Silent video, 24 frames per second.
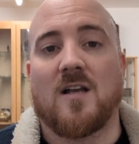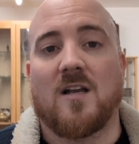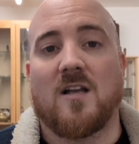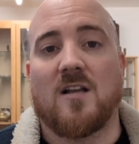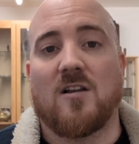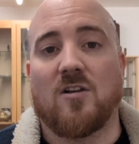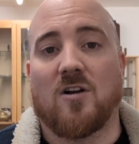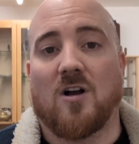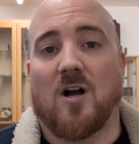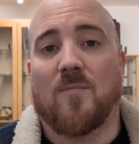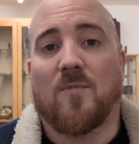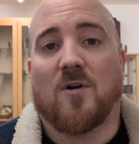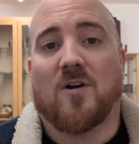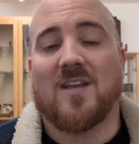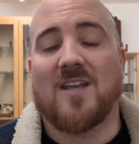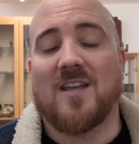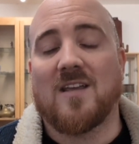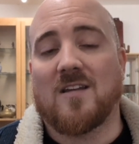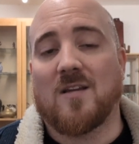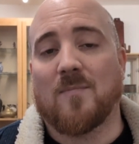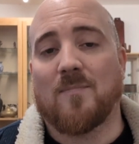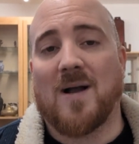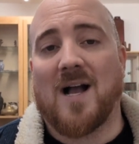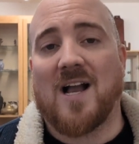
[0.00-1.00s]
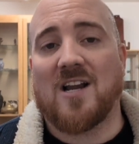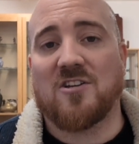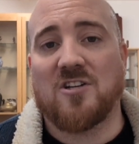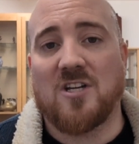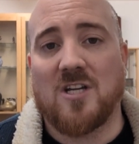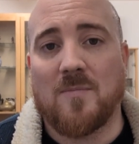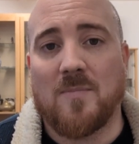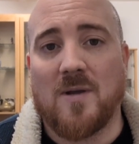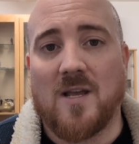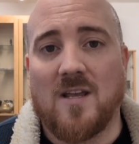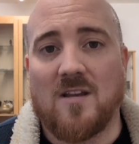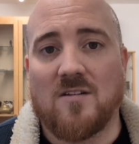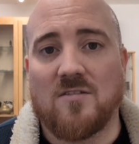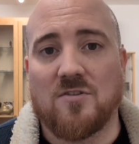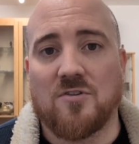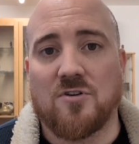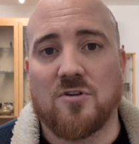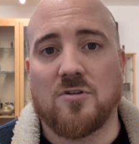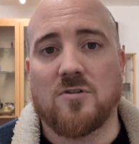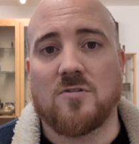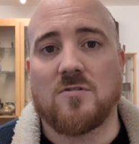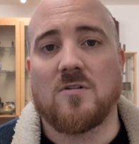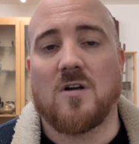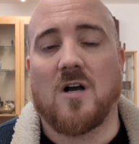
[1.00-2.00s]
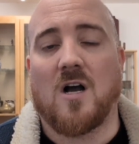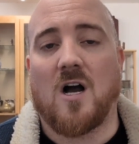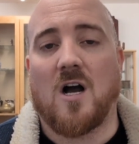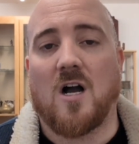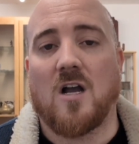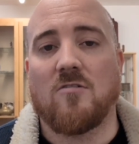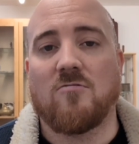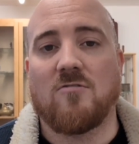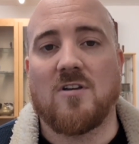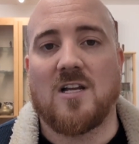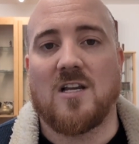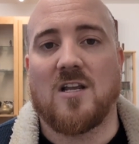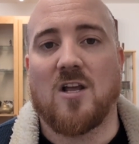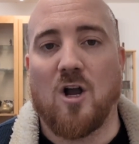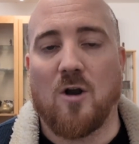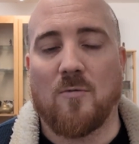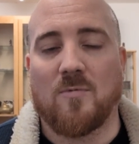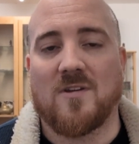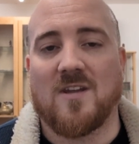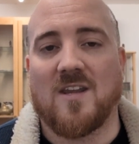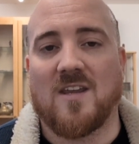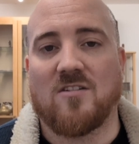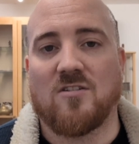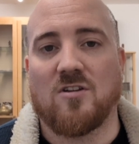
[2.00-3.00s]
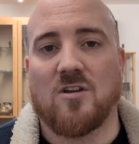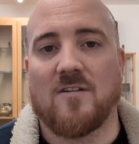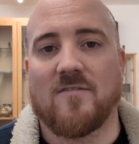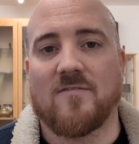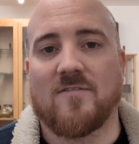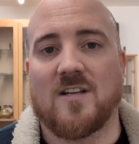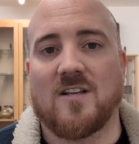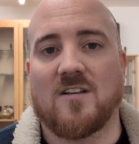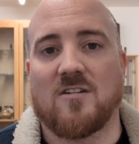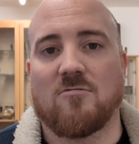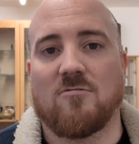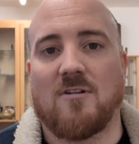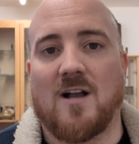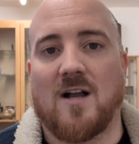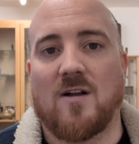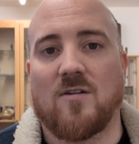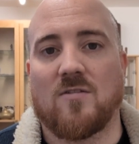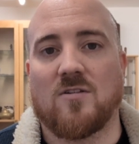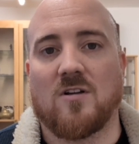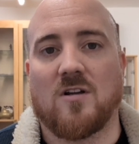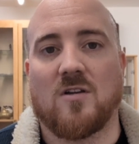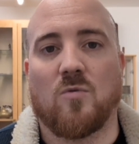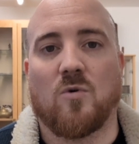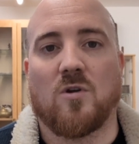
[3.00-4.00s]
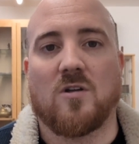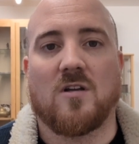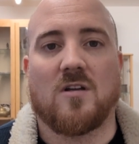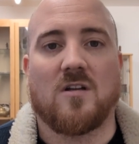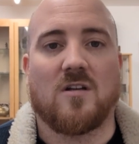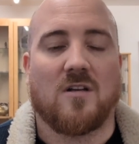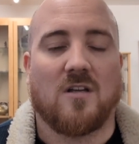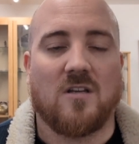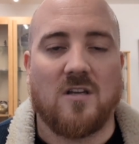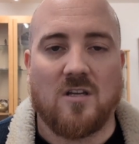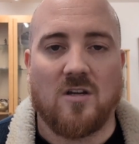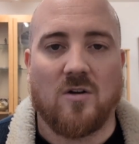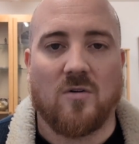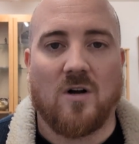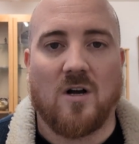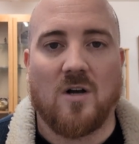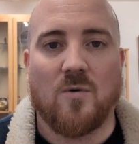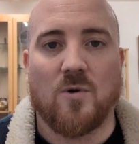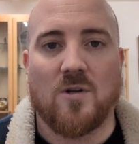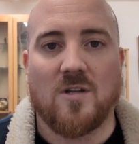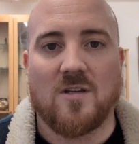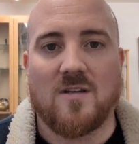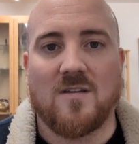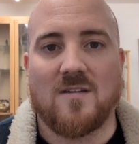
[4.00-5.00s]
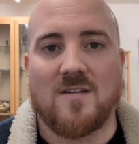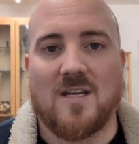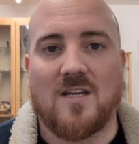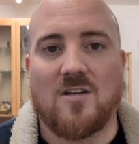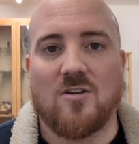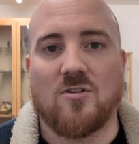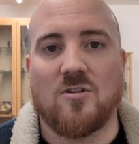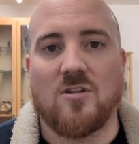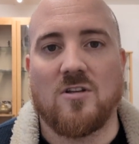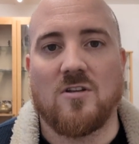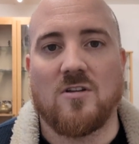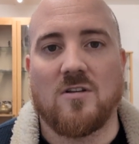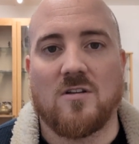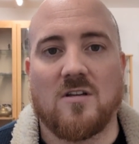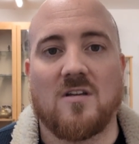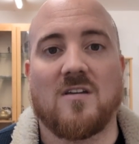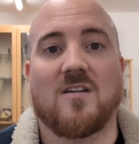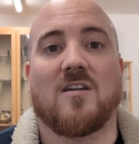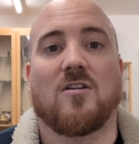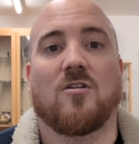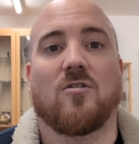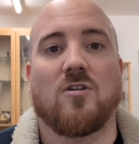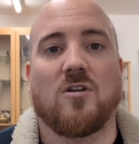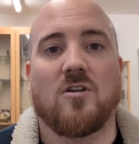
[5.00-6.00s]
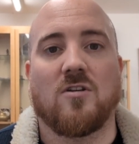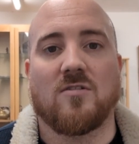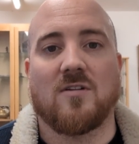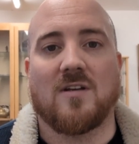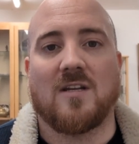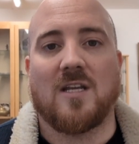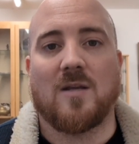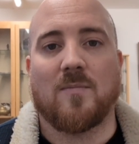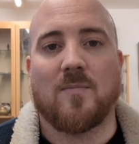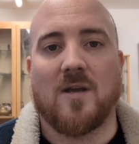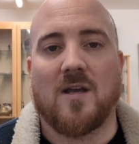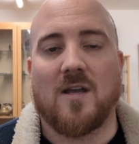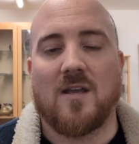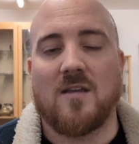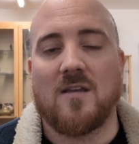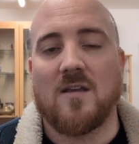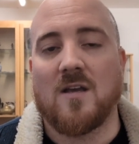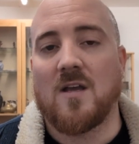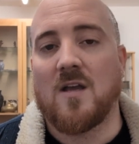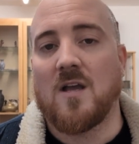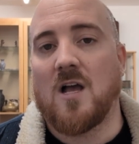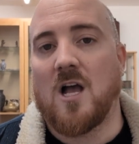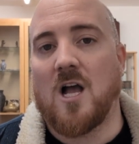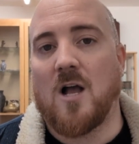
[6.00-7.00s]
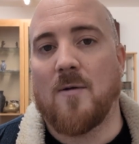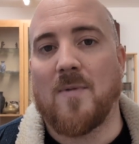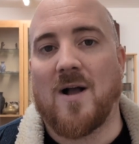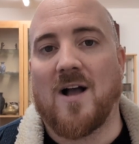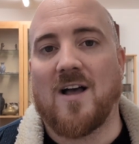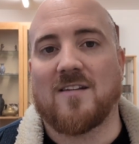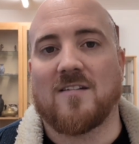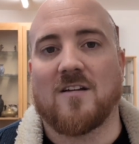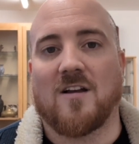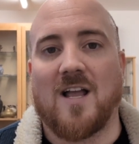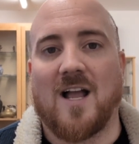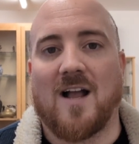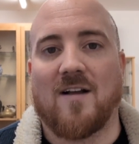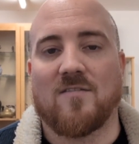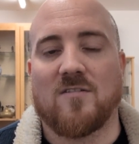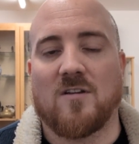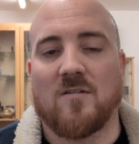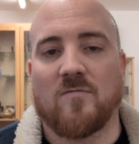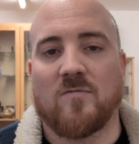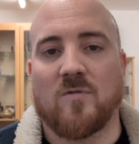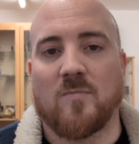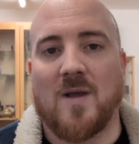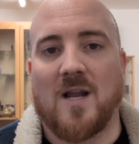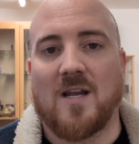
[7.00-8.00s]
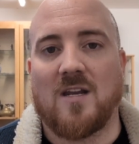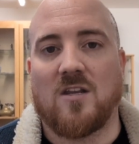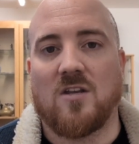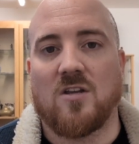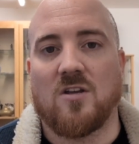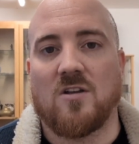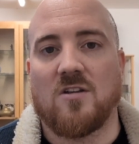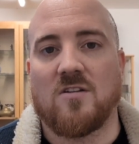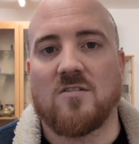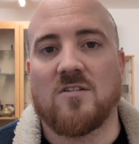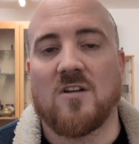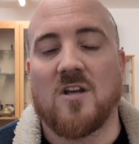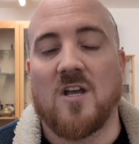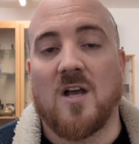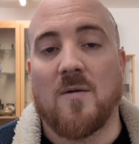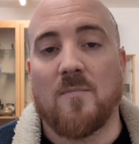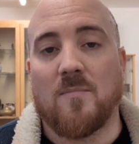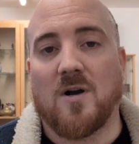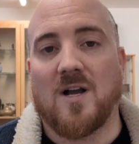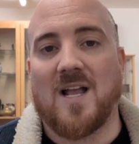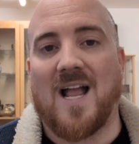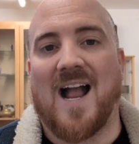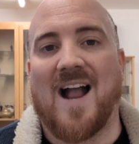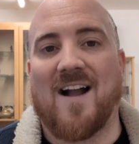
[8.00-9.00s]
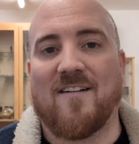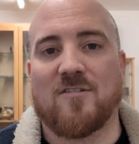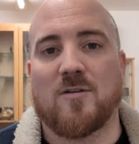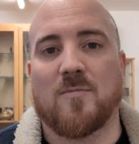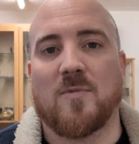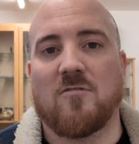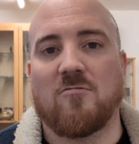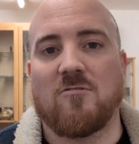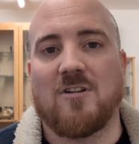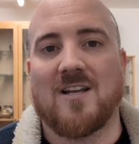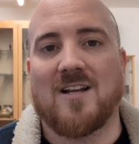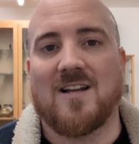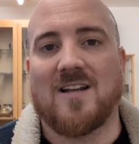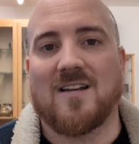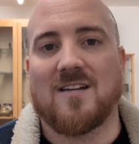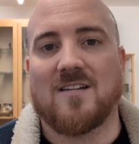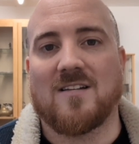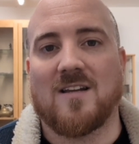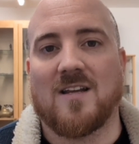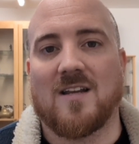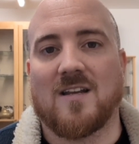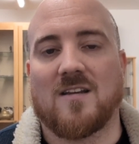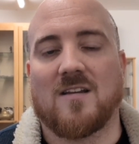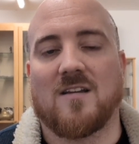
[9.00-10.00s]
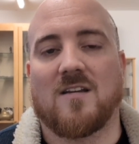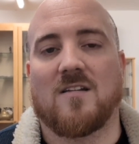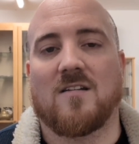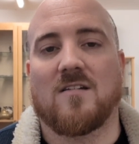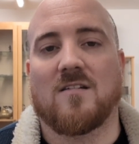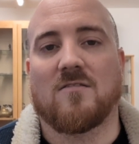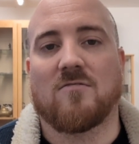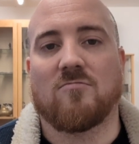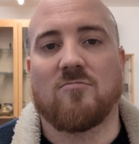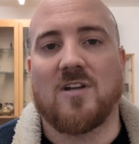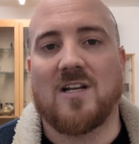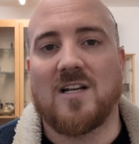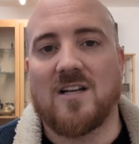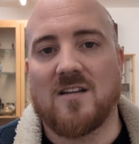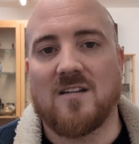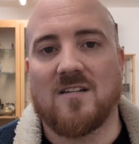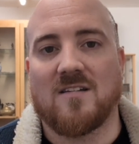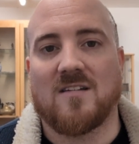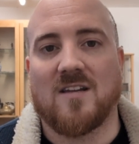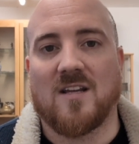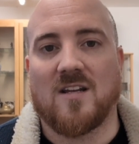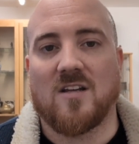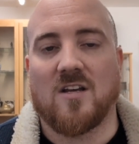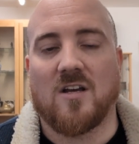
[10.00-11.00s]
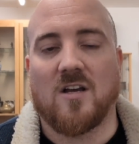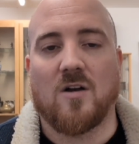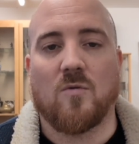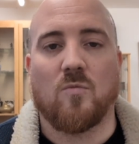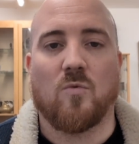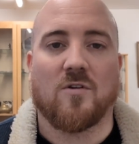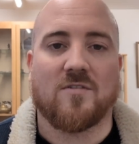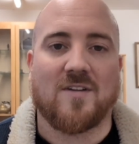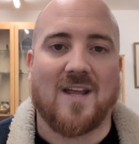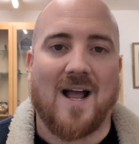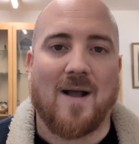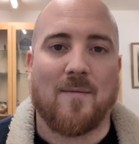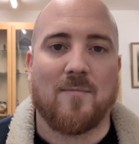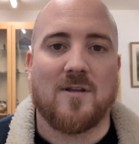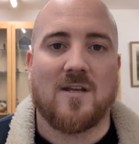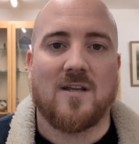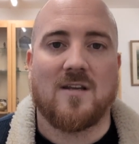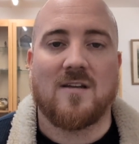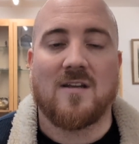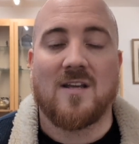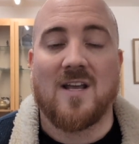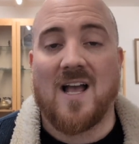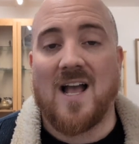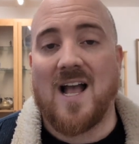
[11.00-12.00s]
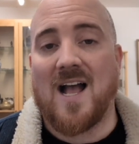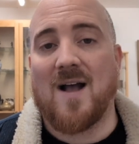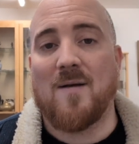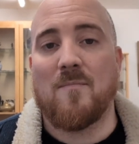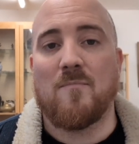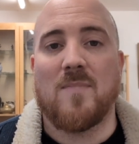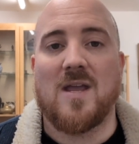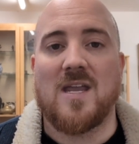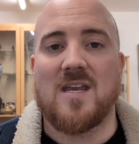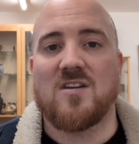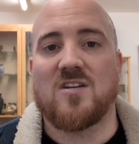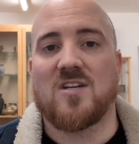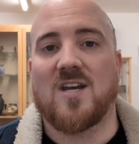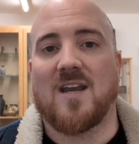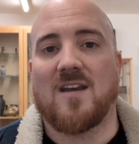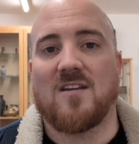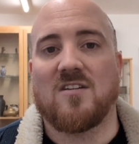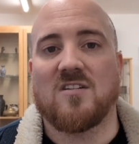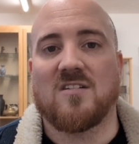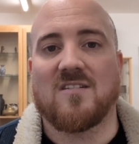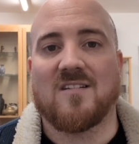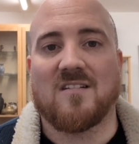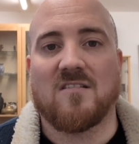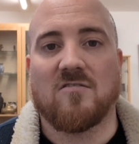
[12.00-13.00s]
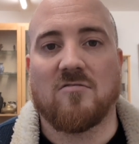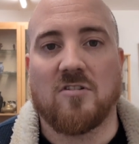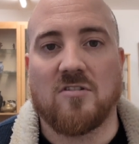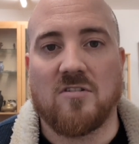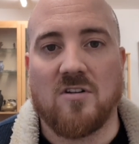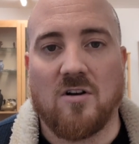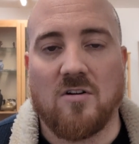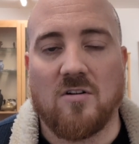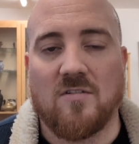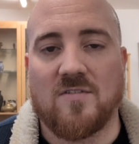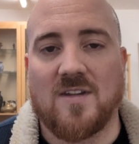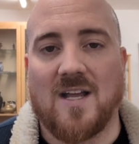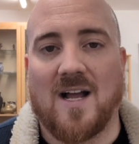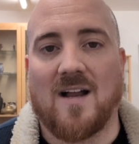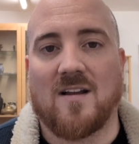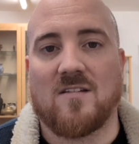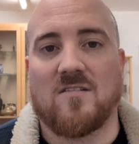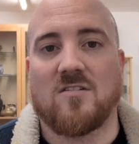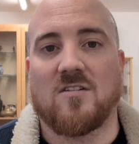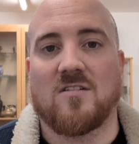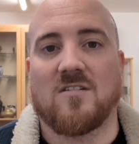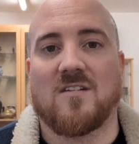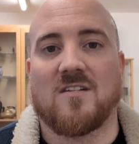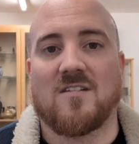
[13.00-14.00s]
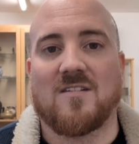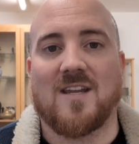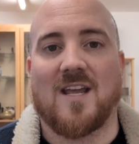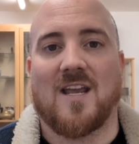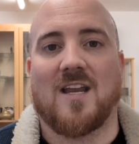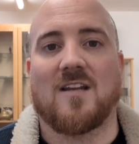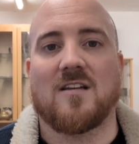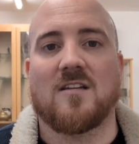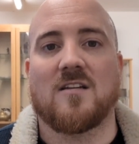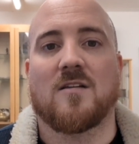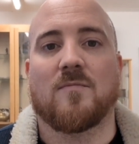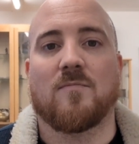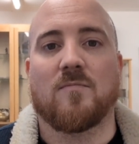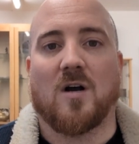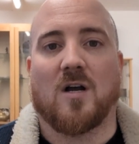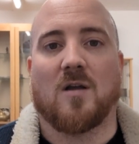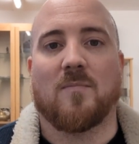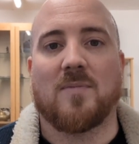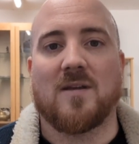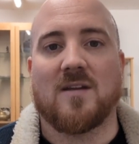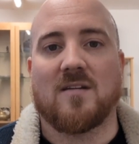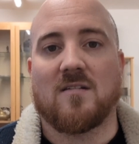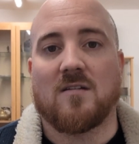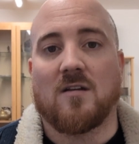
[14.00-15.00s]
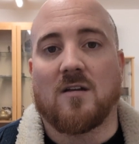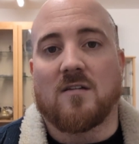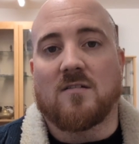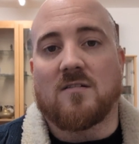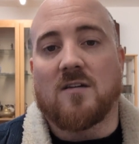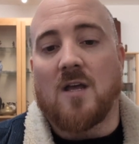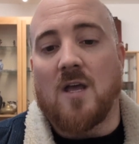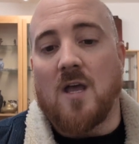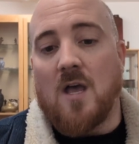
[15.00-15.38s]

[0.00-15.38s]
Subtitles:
look, I'm not here to bash eBay at all. I really hope that they turn things around. I want to continue using eBay as I have done for many years. But I have to be realistic and really consider what's happening and make changes as a result of that to sustain my business.